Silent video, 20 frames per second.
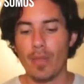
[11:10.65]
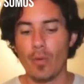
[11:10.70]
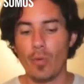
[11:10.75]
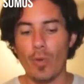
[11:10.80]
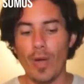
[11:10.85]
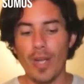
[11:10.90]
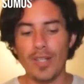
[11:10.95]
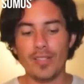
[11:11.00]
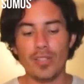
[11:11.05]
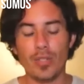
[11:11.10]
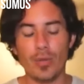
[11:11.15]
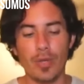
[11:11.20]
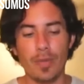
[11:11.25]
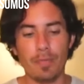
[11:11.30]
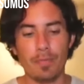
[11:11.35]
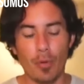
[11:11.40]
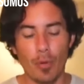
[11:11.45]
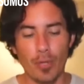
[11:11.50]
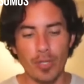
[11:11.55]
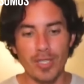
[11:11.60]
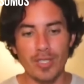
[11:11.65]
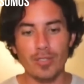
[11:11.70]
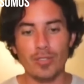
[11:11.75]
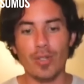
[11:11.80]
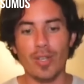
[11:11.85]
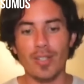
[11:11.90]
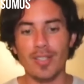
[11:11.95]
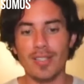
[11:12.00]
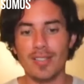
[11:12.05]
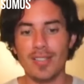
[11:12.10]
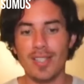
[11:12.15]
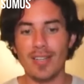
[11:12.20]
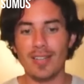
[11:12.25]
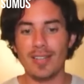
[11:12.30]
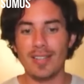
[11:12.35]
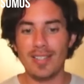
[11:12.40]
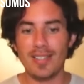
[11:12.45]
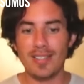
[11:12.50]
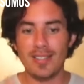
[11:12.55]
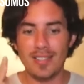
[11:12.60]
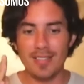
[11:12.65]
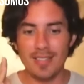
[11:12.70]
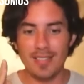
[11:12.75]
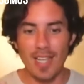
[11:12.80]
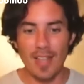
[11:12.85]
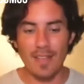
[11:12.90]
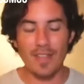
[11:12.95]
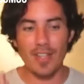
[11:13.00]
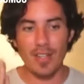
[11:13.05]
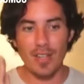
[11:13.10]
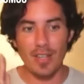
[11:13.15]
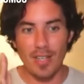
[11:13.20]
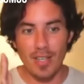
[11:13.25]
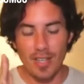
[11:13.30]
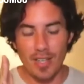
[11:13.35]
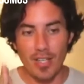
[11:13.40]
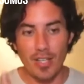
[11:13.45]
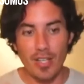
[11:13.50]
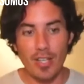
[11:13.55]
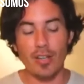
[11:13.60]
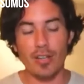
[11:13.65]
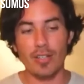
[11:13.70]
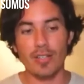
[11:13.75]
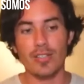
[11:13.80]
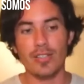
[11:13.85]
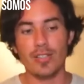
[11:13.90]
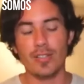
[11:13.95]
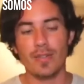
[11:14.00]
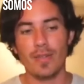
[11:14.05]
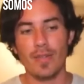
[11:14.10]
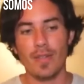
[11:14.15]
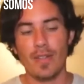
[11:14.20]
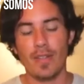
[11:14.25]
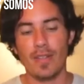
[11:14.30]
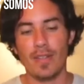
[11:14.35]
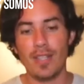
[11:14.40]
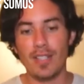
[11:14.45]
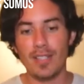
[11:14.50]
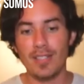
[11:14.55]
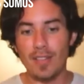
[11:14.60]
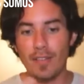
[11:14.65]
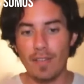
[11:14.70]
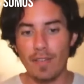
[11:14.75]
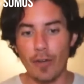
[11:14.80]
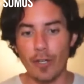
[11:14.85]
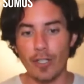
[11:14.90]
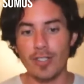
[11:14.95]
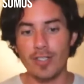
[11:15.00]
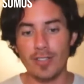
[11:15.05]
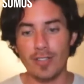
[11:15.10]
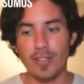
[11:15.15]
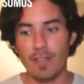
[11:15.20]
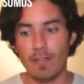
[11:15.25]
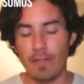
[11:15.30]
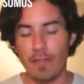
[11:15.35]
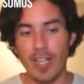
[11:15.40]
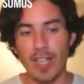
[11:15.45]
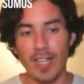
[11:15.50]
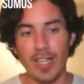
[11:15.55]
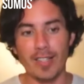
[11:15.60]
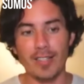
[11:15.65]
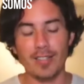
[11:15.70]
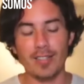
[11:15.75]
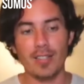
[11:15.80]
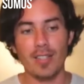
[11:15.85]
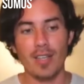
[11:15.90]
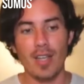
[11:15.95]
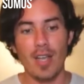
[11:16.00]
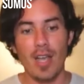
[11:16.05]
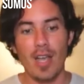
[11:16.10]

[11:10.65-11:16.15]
why it's so important to understand these 7 years, these first feelings,